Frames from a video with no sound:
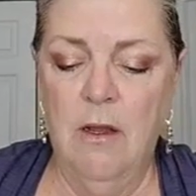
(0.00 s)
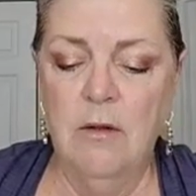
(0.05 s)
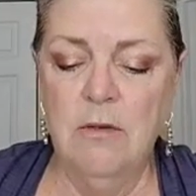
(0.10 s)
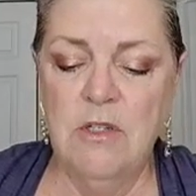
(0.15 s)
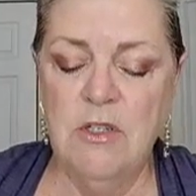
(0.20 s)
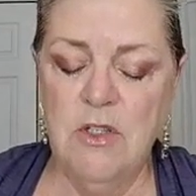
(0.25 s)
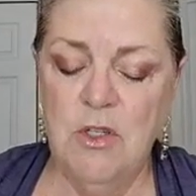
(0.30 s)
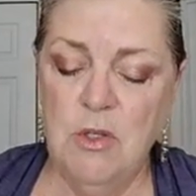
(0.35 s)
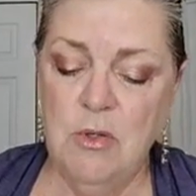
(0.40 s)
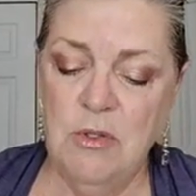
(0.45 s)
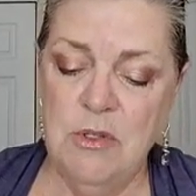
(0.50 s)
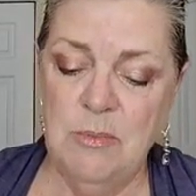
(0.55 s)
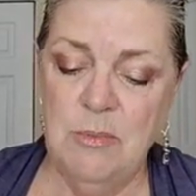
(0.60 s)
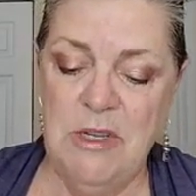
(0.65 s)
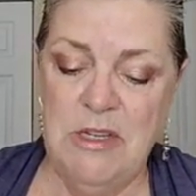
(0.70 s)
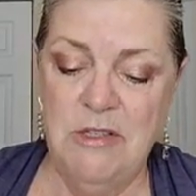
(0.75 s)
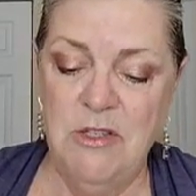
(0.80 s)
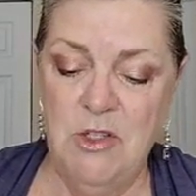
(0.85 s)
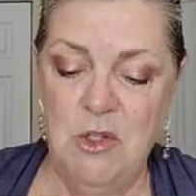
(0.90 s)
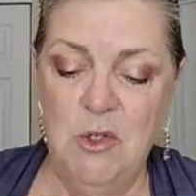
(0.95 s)
Excuse
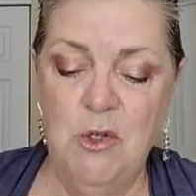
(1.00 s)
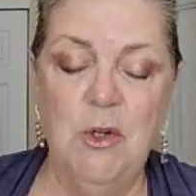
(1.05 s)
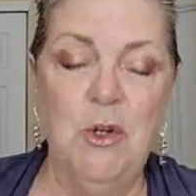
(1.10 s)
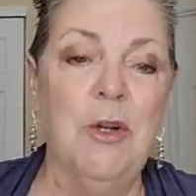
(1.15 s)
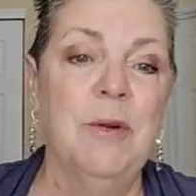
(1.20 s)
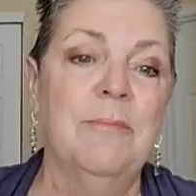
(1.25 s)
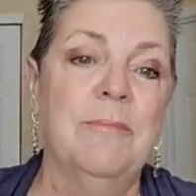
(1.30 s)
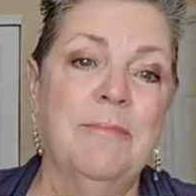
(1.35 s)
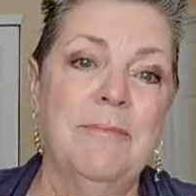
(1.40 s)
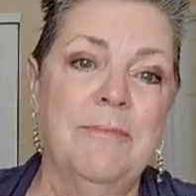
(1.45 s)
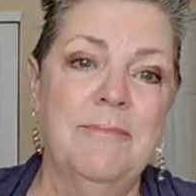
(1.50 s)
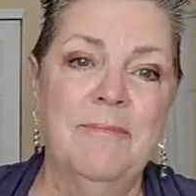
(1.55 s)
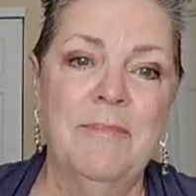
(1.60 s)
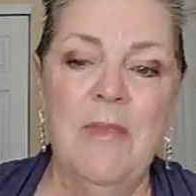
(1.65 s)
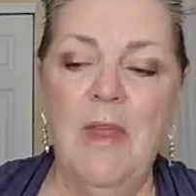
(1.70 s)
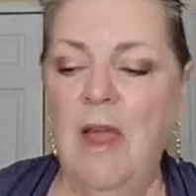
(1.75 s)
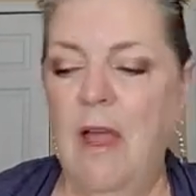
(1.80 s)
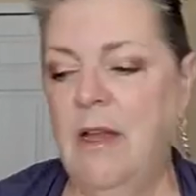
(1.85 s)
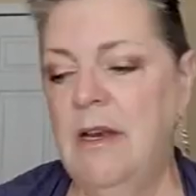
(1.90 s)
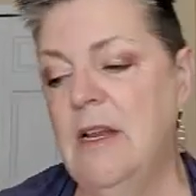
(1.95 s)
me, sir.
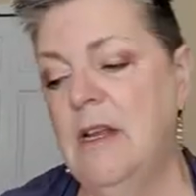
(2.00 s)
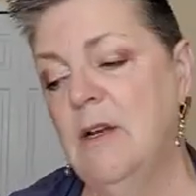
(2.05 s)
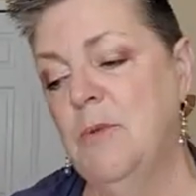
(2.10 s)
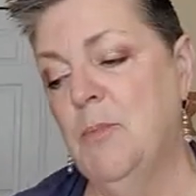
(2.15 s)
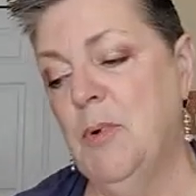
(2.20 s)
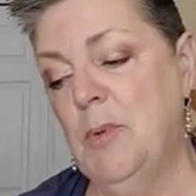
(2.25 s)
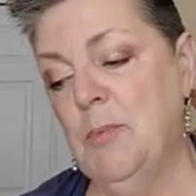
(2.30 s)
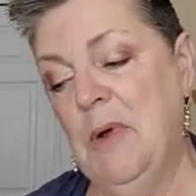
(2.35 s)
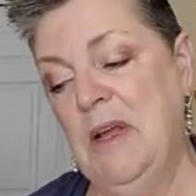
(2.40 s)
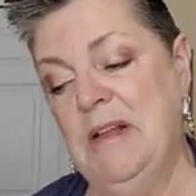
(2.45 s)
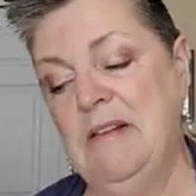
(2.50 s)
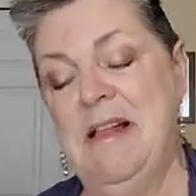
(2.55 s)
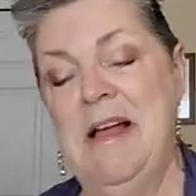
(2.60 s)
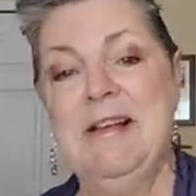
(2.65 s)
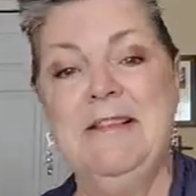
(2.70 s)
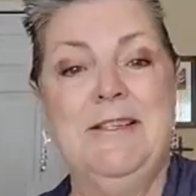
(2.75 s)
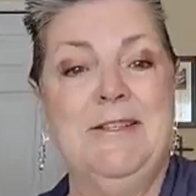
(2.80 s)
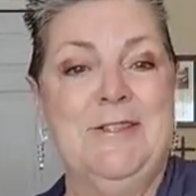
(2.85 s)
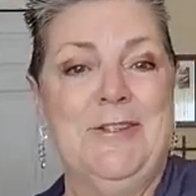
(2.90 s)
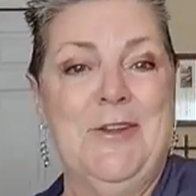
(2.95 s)
I need to put my
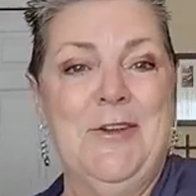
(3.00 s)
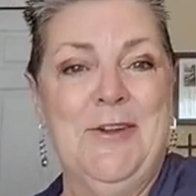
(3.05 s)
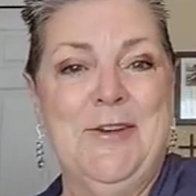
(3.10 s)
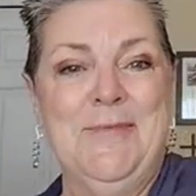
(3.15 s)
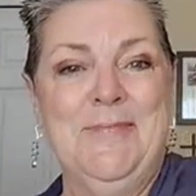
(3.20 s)
glasses on.